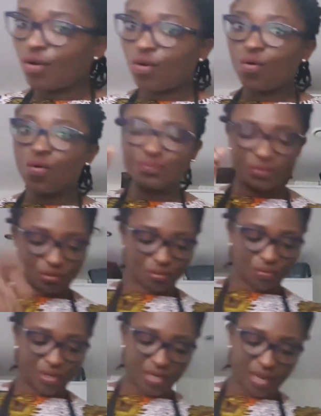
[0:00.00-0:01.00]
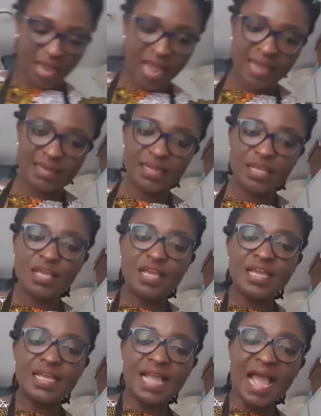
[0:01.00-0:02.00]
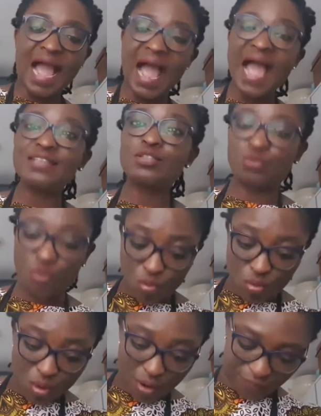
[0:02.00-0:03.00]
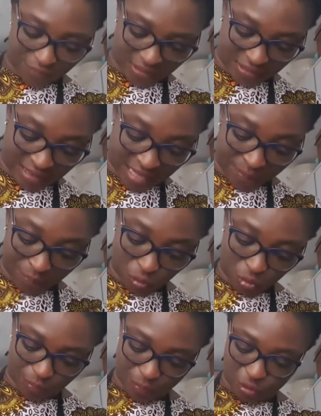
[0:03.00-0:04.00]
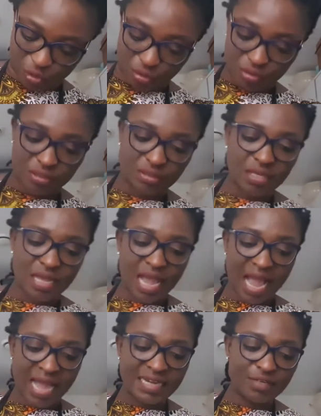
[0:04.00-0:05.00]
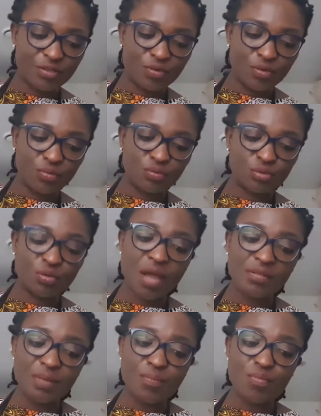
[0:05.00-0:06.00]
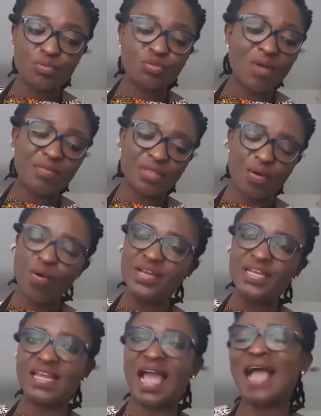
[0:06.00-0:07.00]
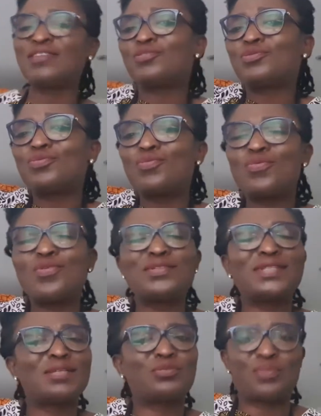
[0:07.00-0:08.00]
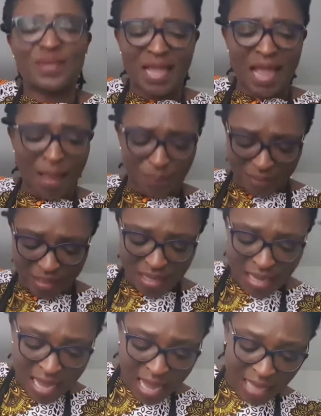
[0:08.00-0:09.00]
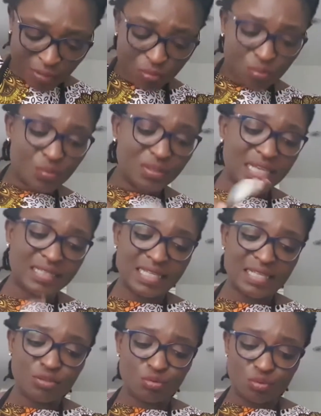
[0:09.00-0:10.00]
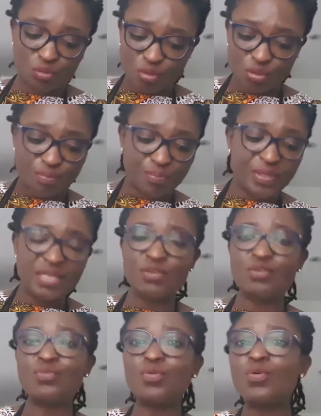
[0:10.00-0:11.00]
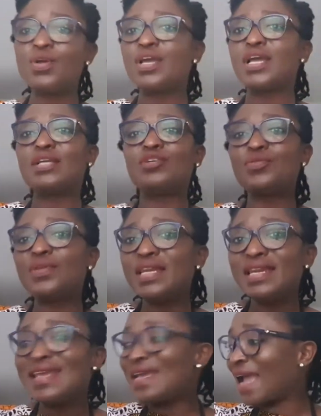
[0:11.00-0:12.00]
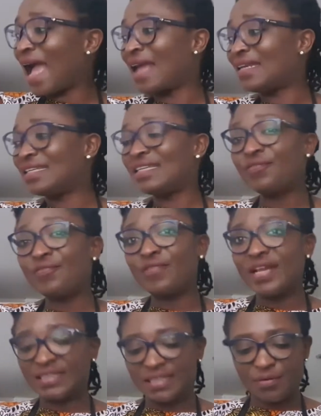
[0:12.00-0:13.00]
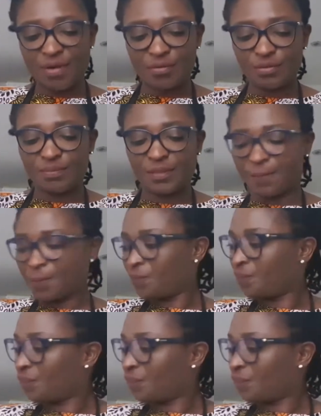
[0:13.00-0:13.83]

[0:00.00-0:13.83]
home screen, and I so love it. Then those pictures, and throughout the holiday, I just wanted to be happy. I just wanted things to just be, unique and different around me.